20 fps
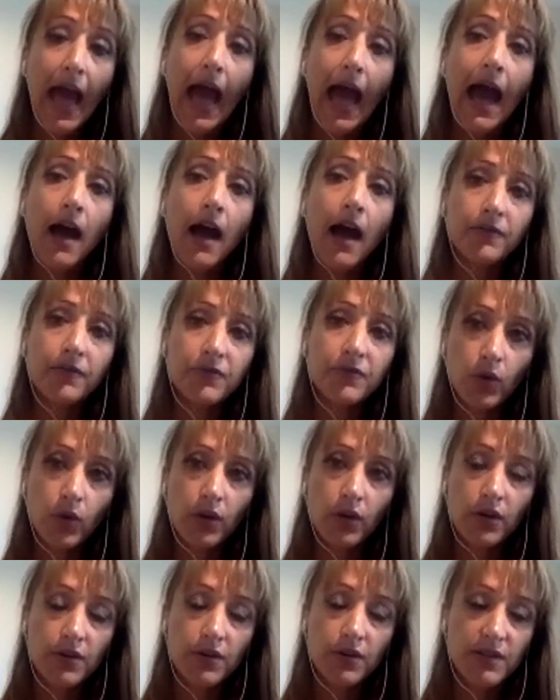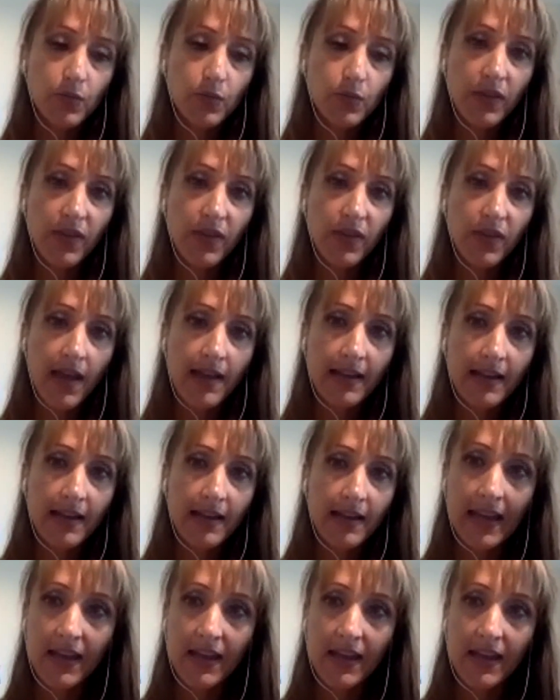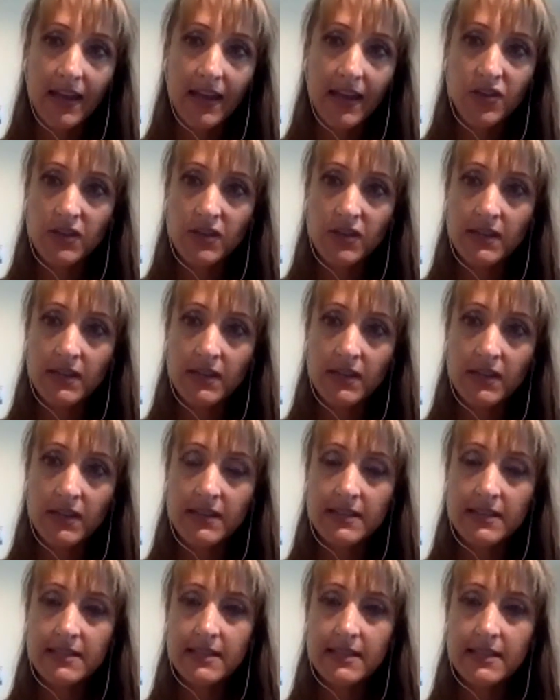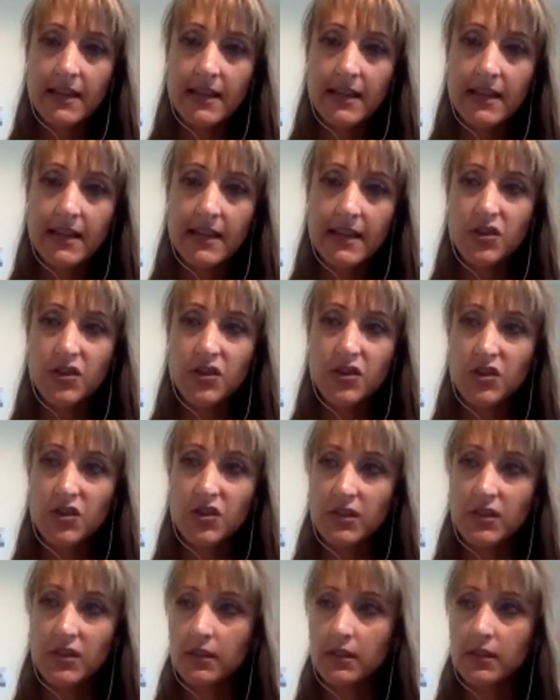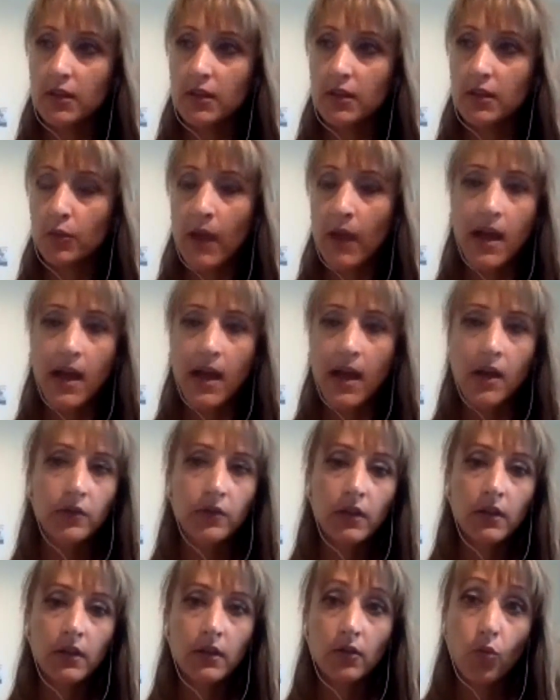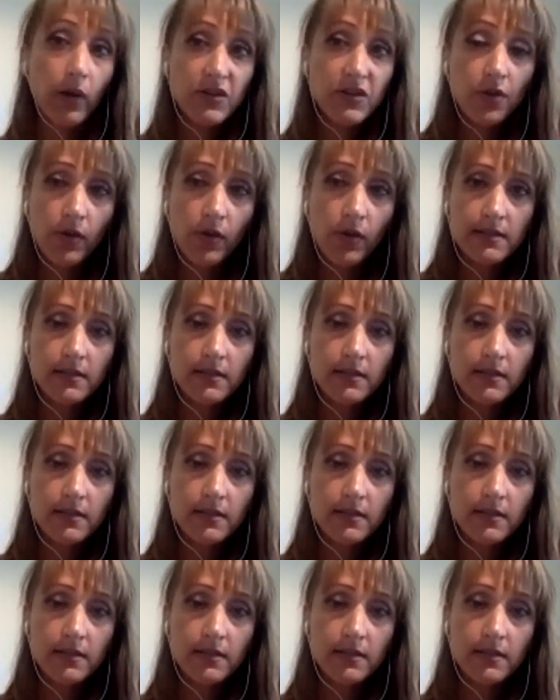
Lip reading: Afterwards, we then engage in a discussion around, what did you notice?